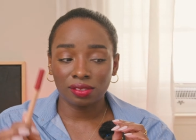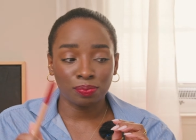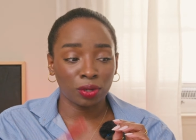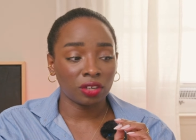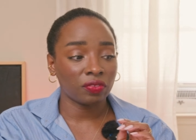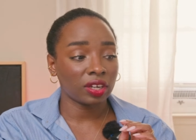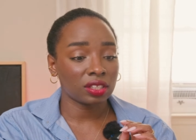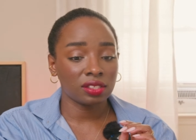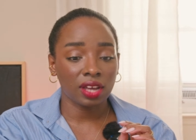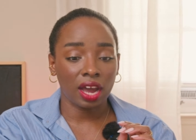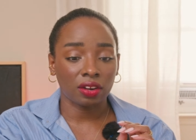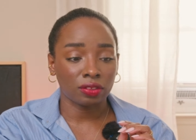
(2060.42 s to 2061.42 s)

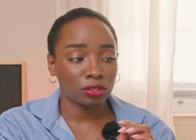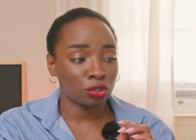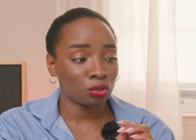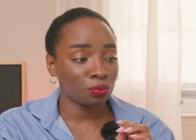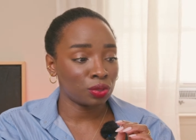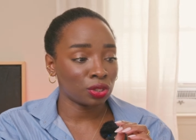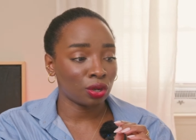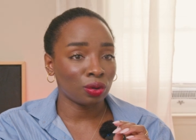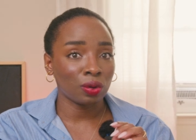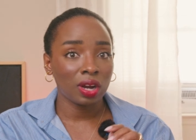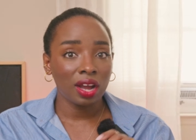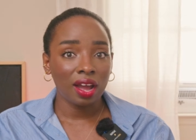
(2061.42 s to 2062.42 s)
perfect out of the tube.
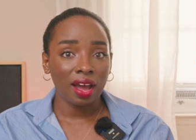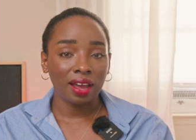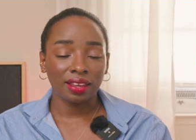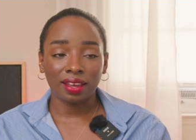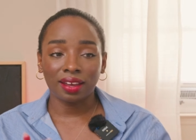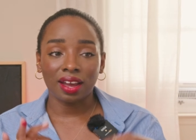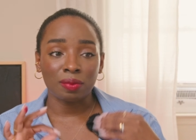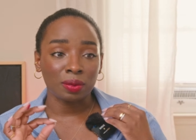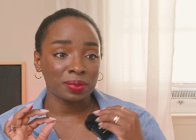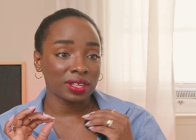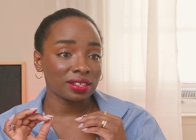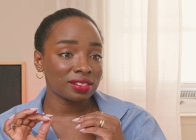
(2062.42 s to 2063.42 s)
So yeah, I'm
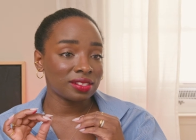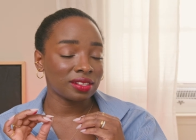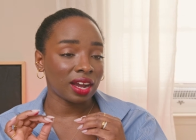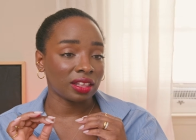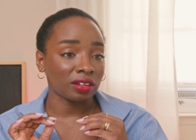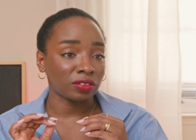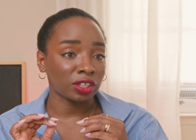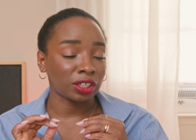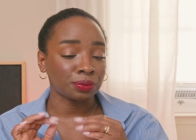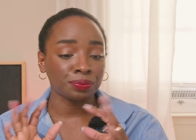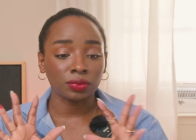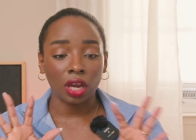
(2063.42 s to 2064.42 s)
obsessed. I love her.